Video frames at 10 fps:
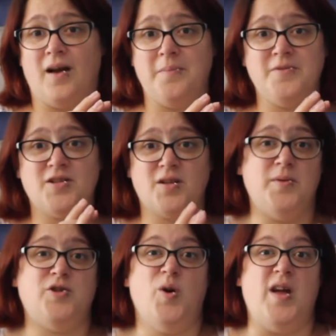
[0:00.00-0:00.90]
I'm just
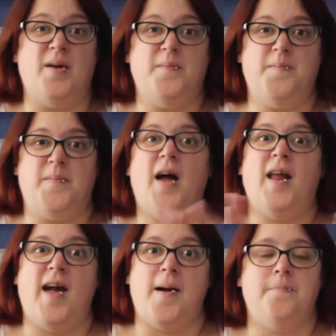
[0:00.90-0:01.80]
going to enjoy it, and
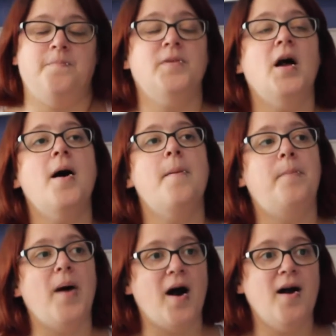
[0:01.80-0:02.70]
I am.
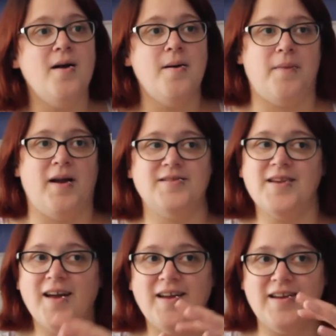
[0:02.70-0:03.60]
But my
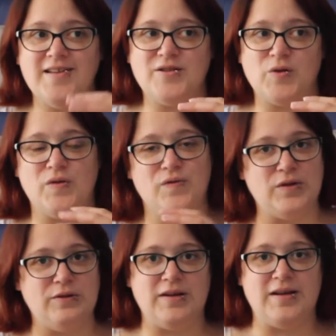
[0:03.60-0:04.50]
anxiety is sort of
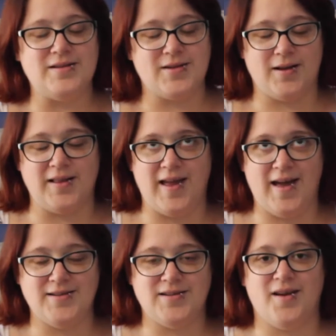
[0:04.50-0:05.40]
rearing its ugly
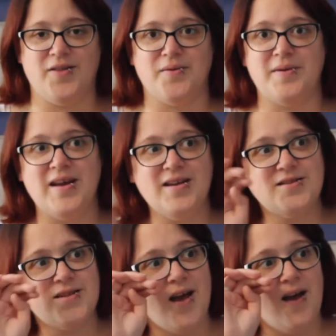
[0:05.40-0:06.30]
head in other
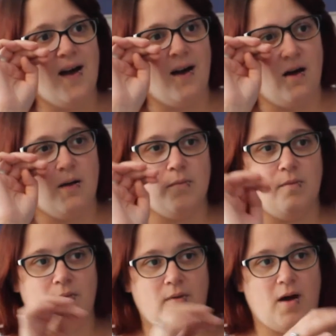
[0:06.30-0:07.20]
ways.
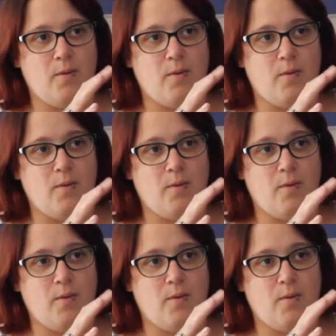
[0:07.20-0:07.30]
Ever